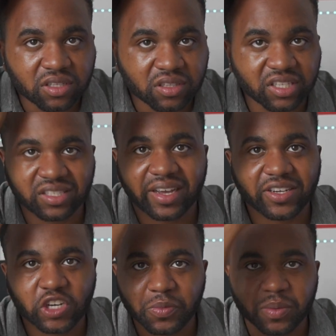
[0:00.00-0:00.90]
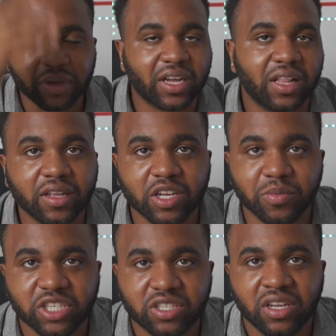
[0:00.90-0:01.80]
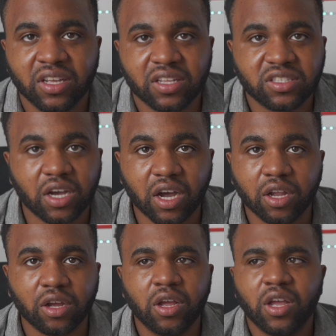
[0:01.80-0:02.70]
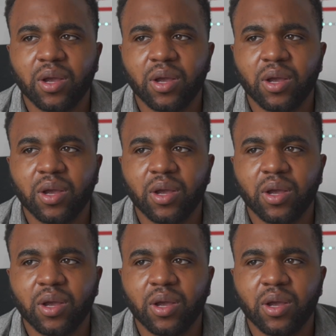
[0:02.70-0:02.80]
this height or maybe like a little bit taller.